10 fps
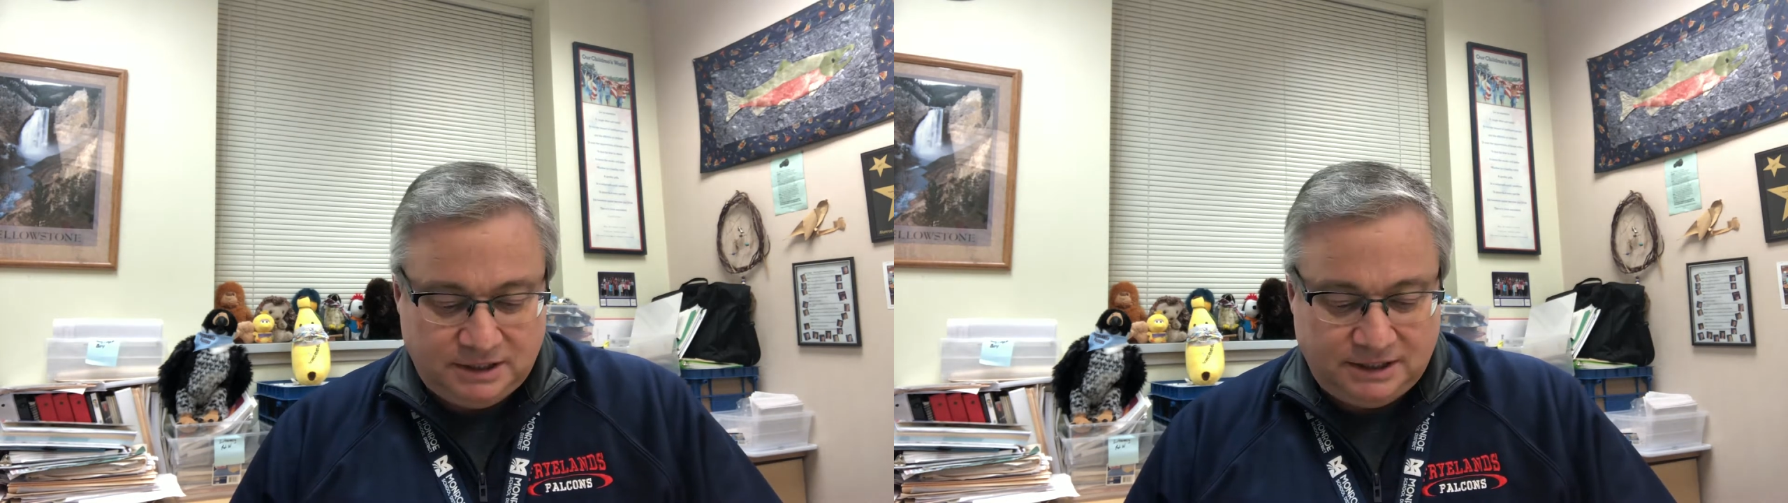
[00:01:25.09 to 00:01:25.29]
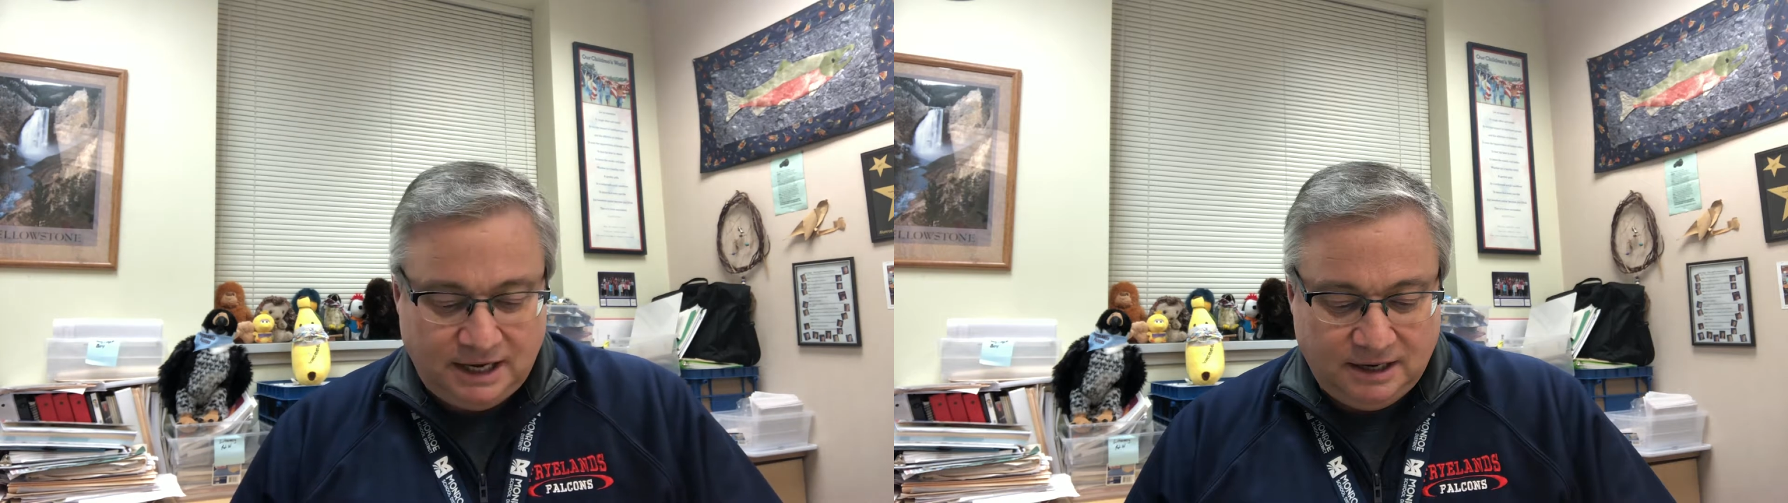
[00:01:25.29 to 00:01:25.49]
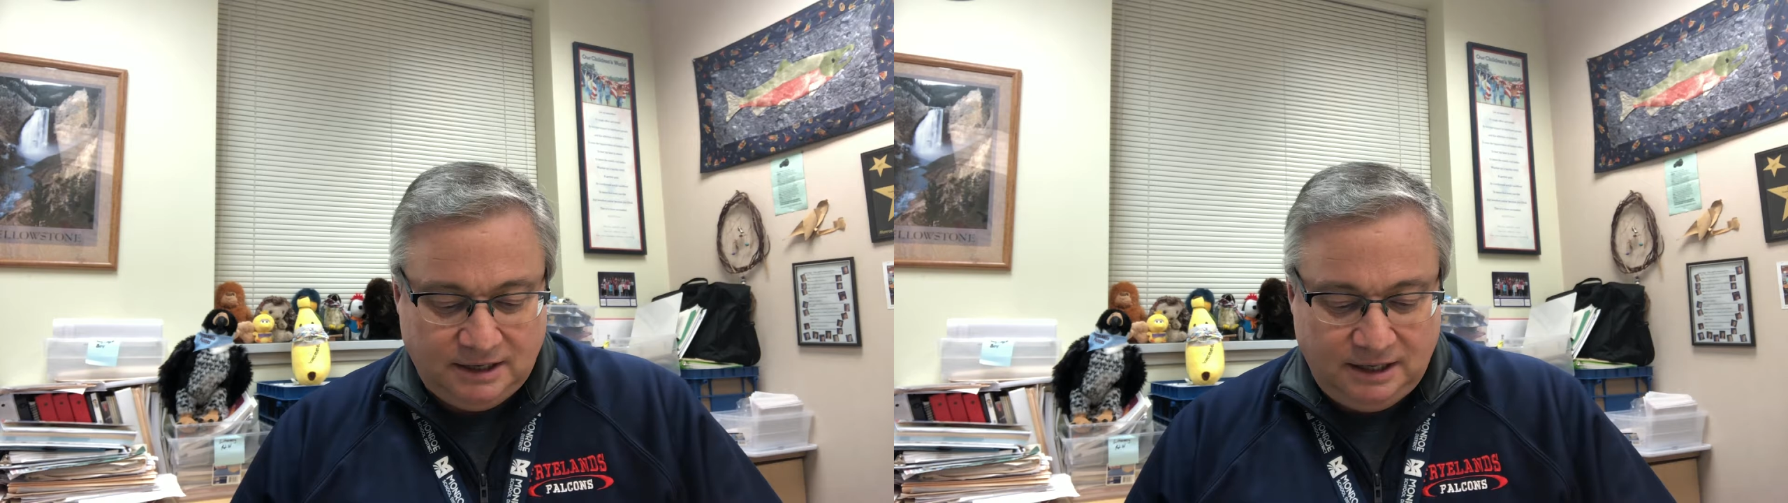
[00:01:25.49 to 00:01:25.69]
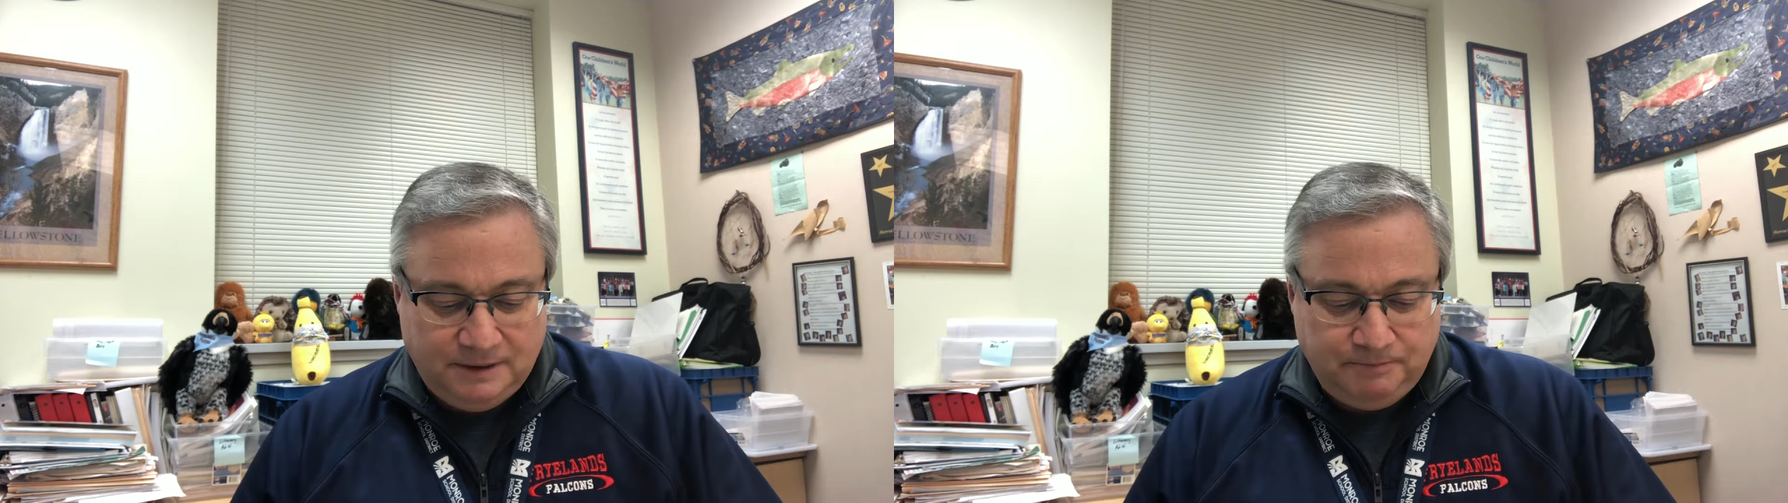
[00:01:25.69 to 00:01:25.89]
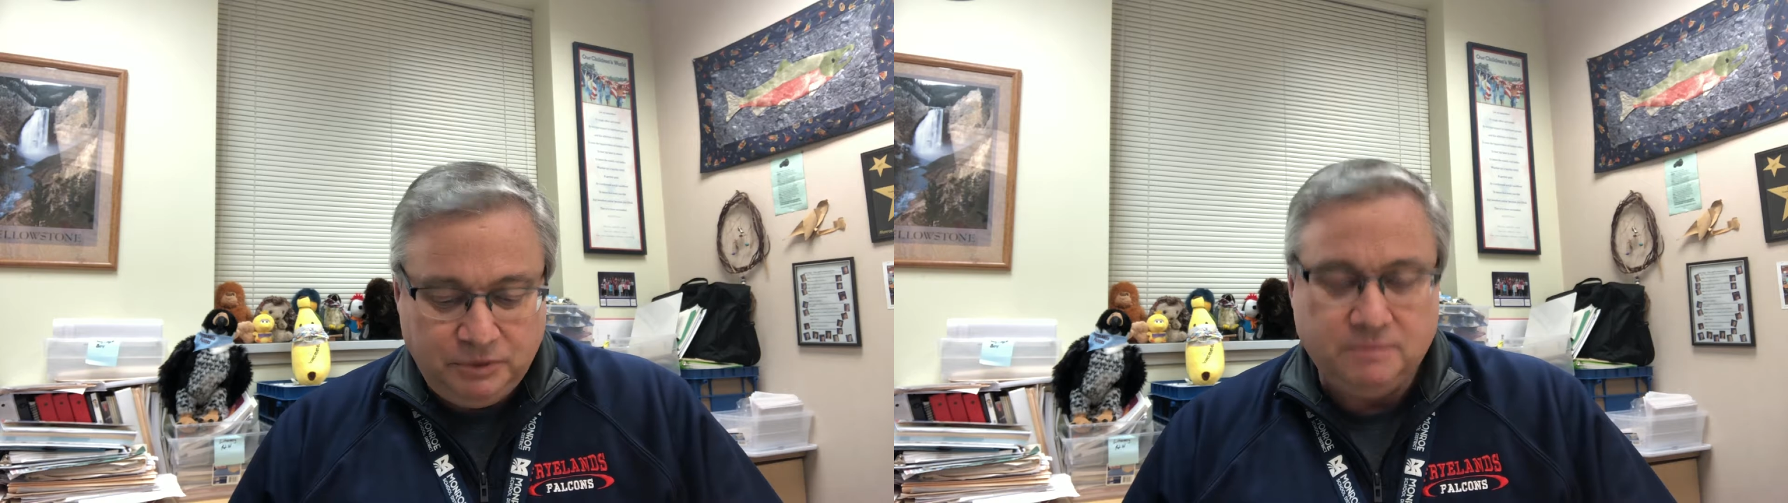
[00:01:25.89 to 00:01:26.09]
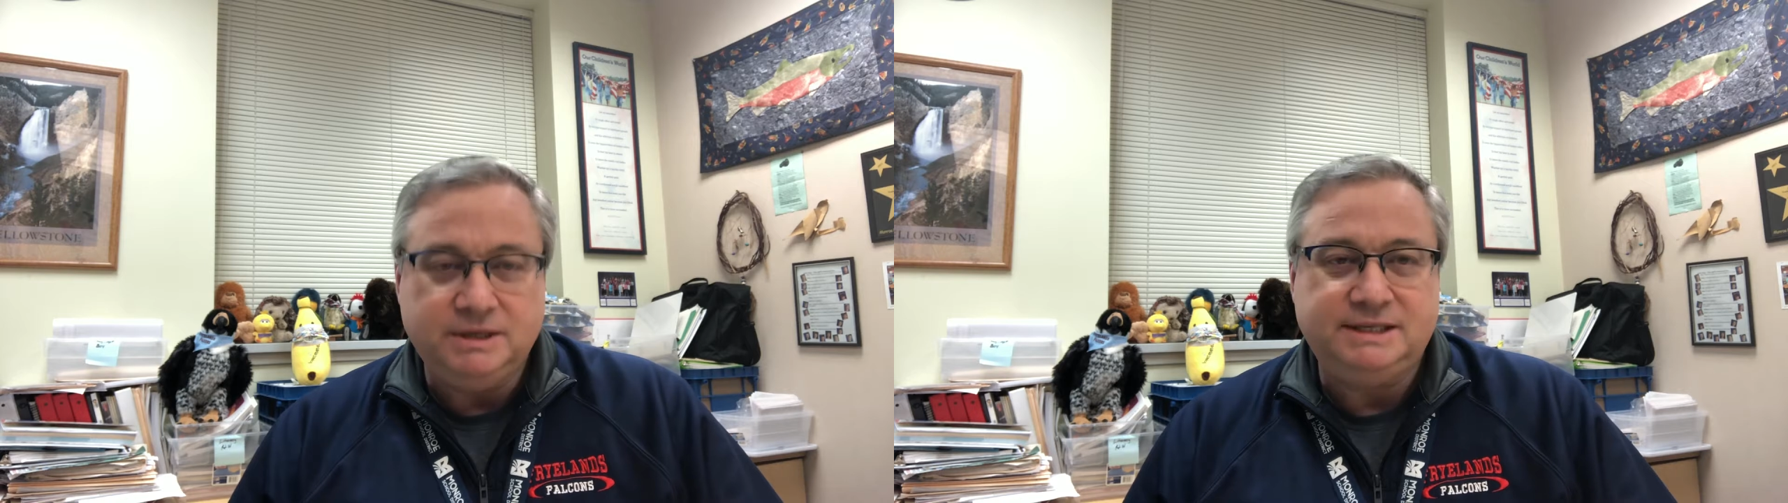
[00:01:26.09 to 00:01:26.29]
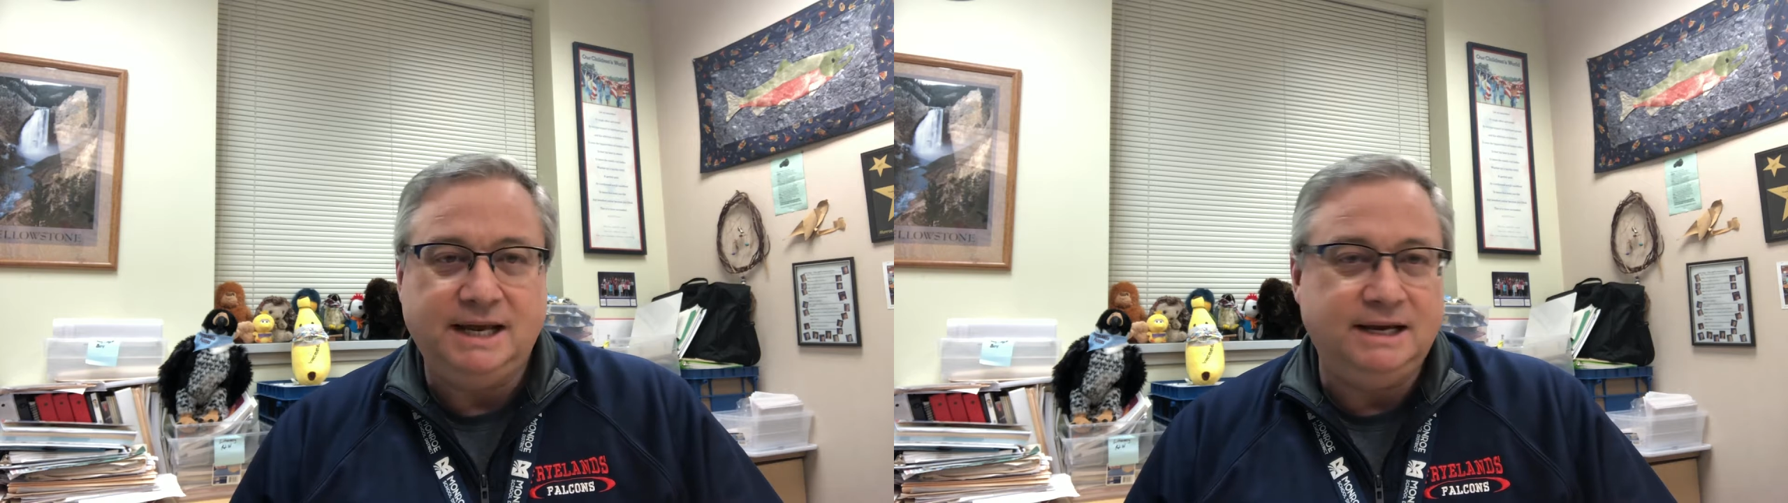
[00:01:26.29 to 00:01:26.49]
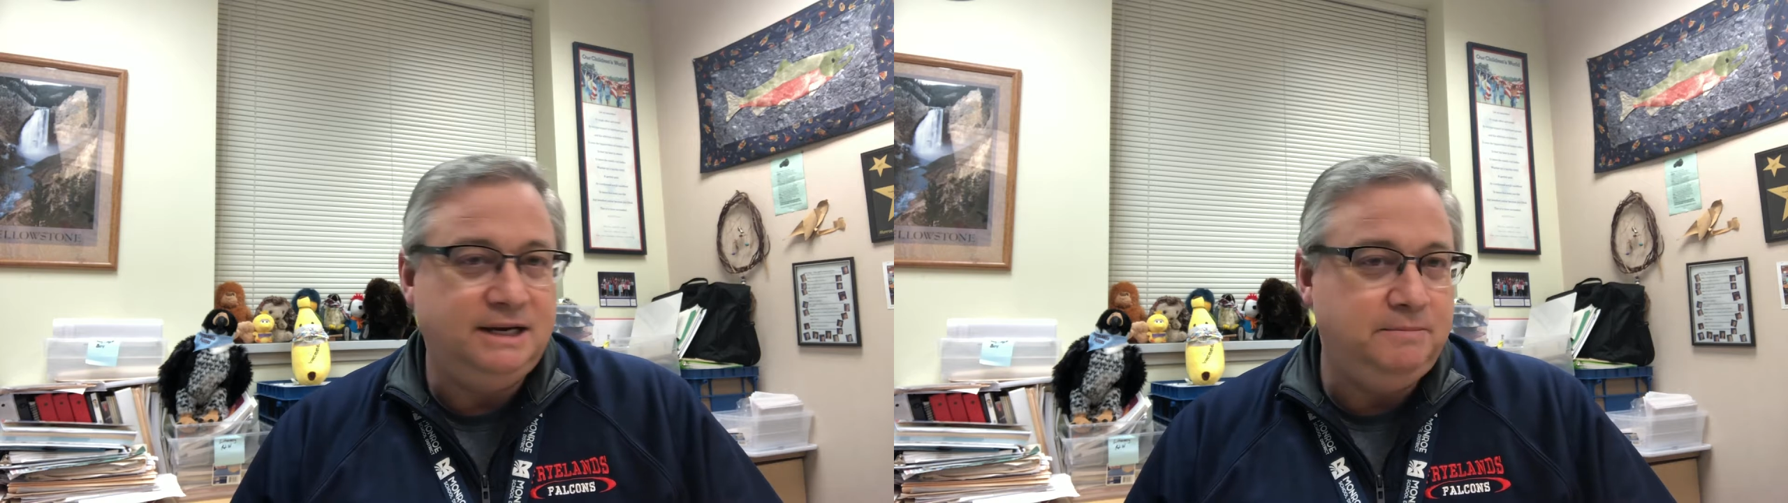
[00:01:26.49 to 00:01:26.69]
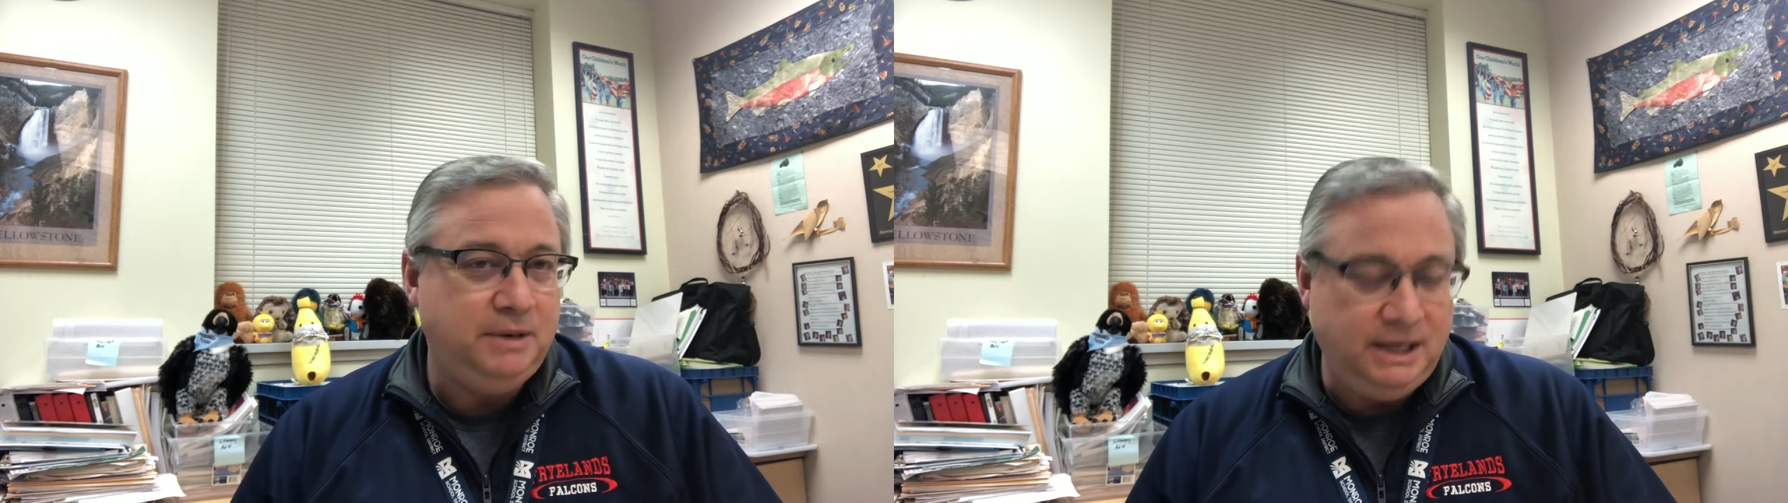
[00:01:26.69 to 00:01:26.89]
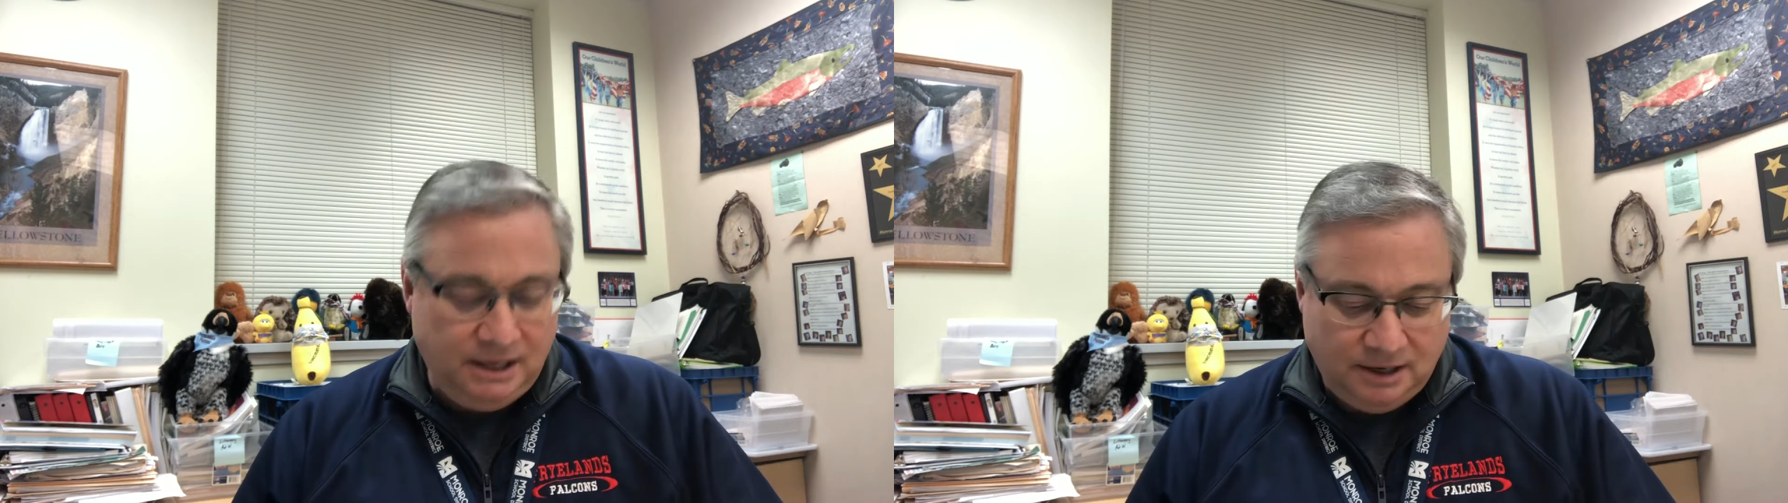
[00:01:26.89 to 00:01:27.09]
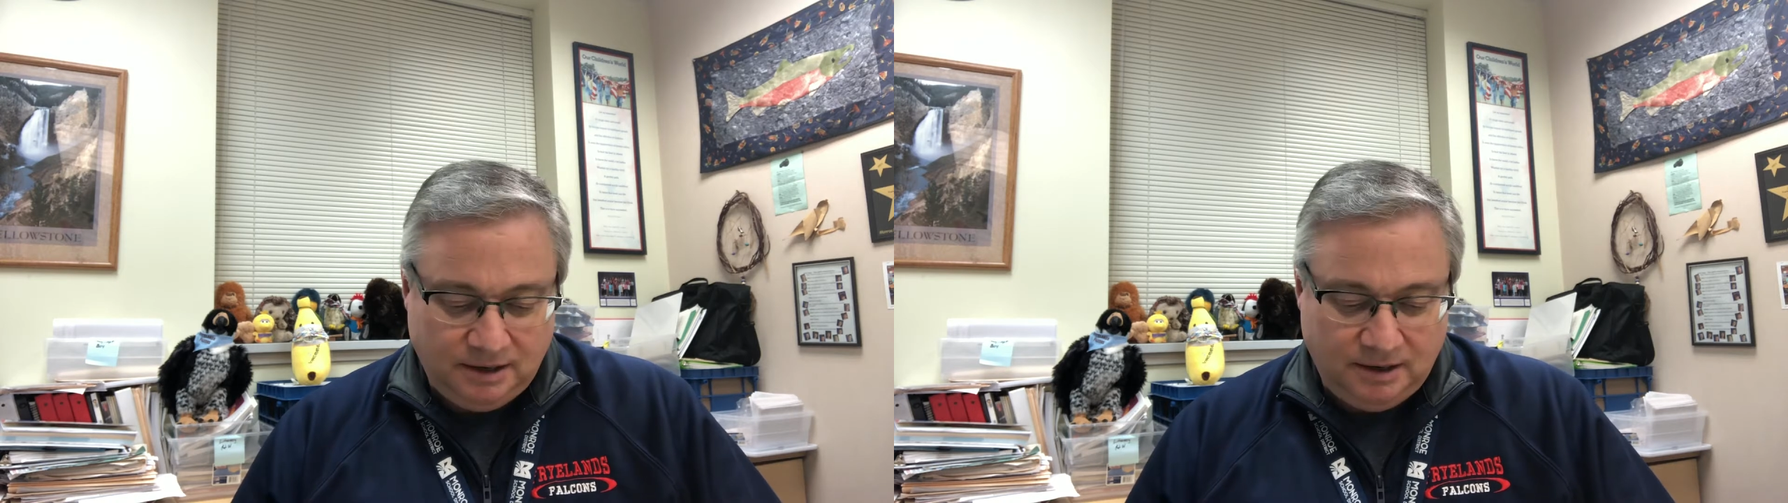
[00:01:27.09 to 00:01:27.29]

Sandy B.